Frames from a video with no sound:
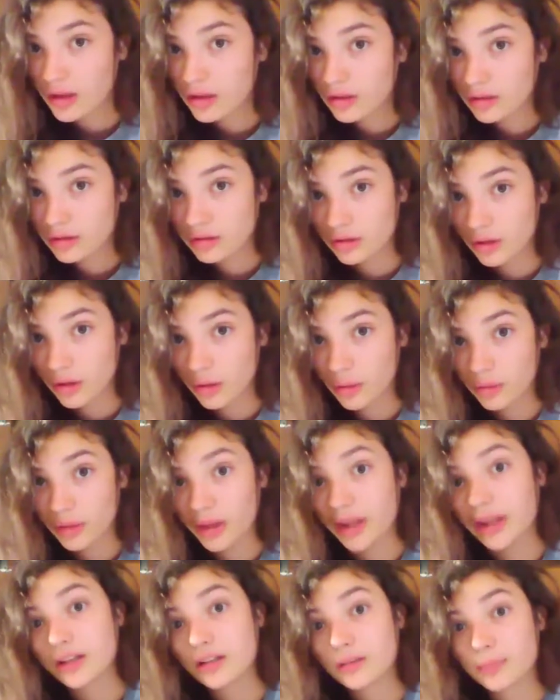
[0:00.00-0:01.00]
So
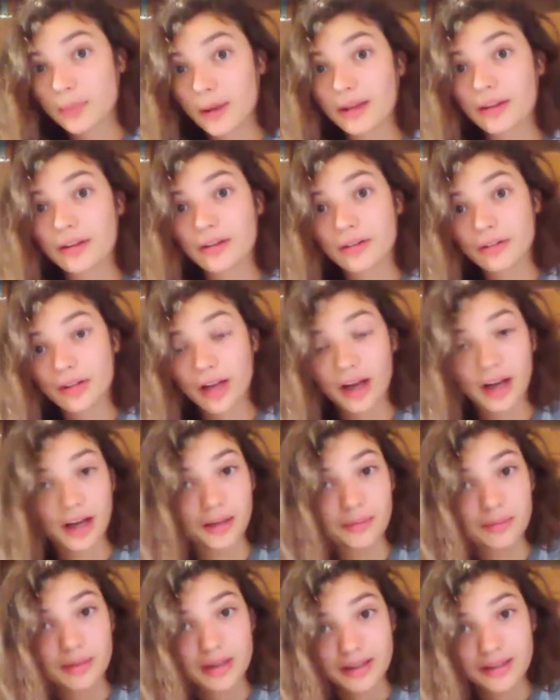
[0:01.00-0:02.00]
they spend their
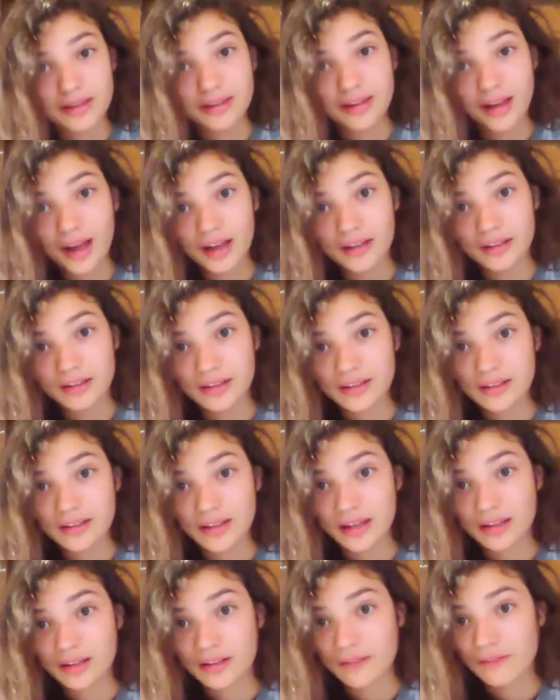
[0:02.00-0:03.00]
time inside these
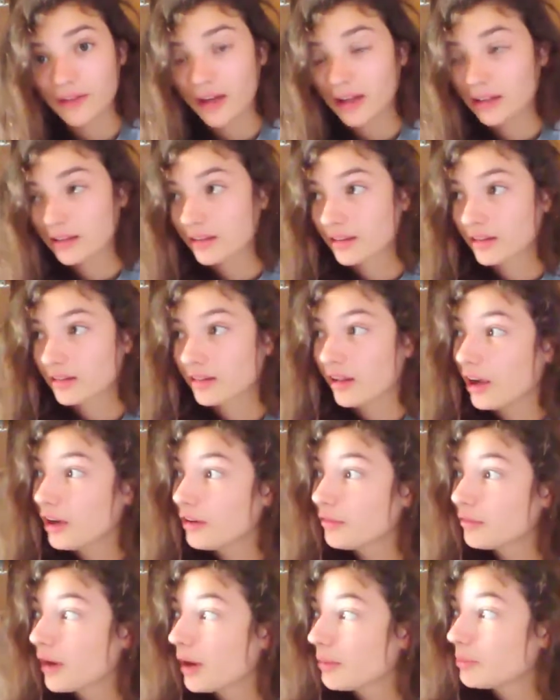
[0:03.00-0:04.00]
days. In fact, this entire
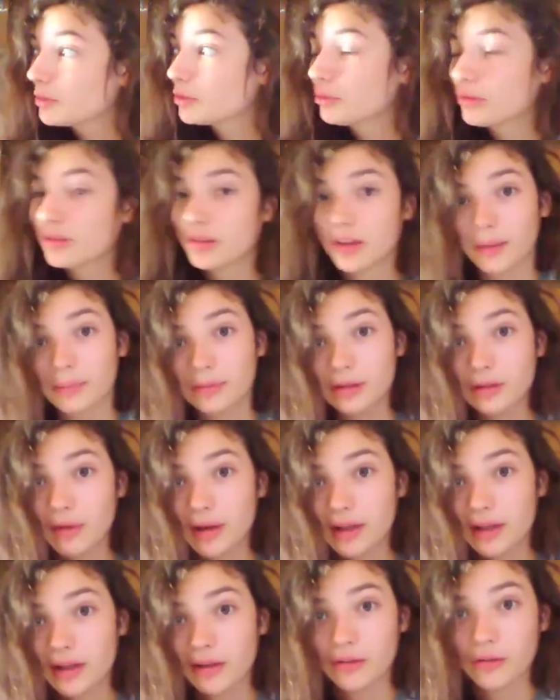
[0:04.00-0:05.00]
Rabbitry is empty
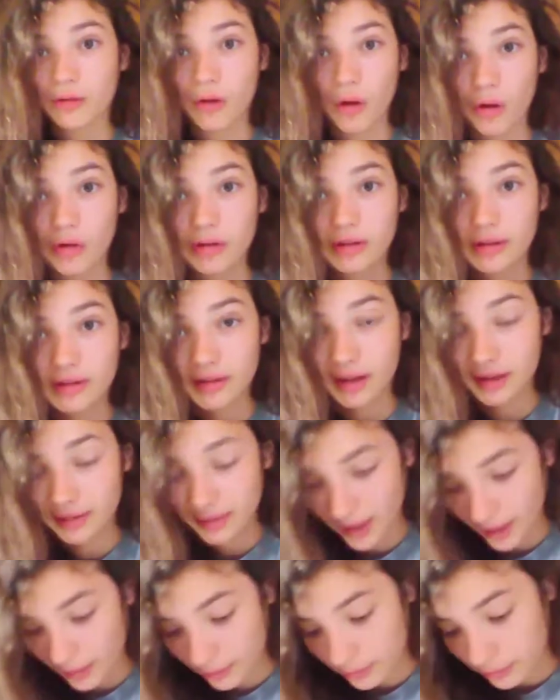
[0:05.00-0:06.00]
right now. They're all inside the
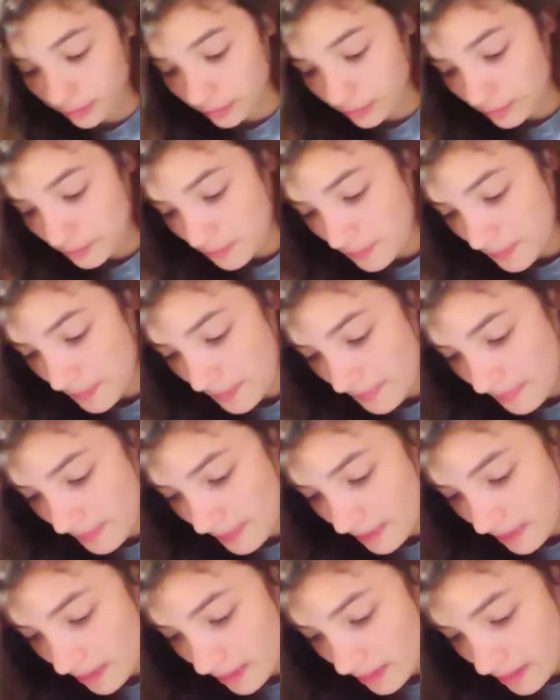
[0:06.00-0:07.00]
house.
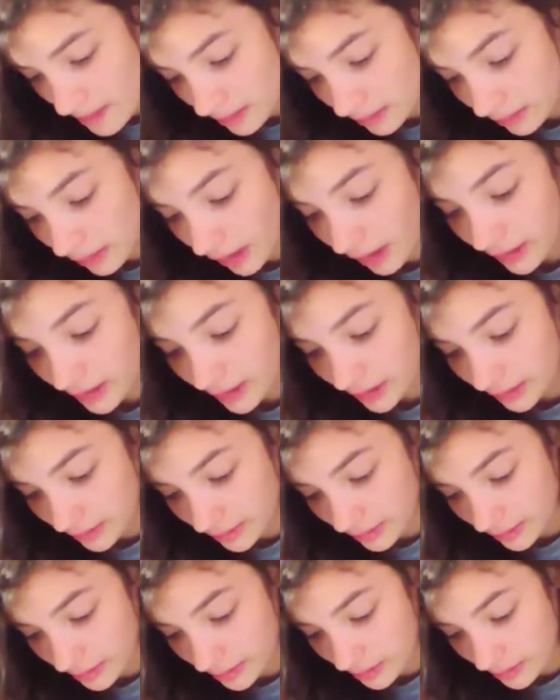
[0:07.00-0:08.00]

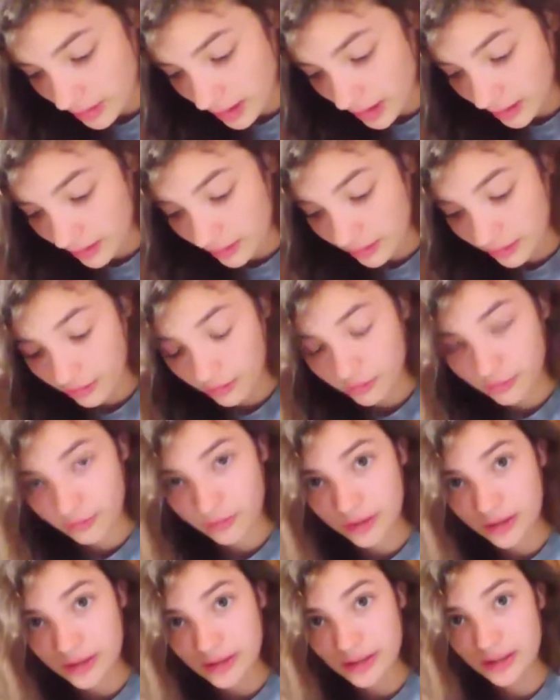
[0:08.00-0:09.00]
Diet and their
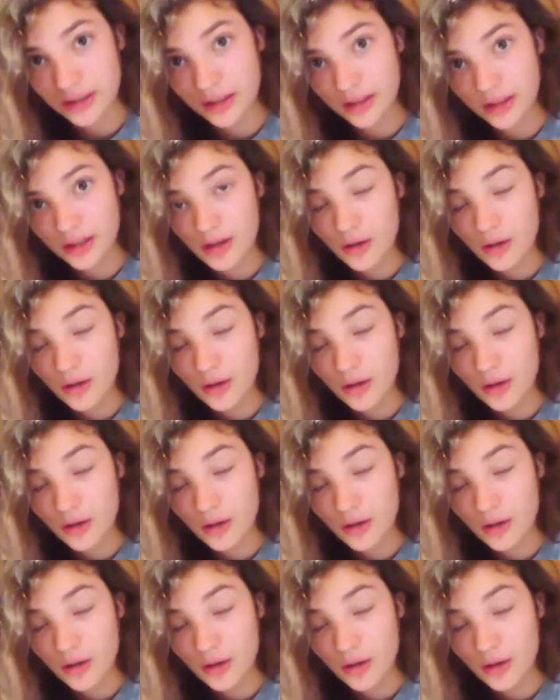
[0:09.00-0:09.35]
feed.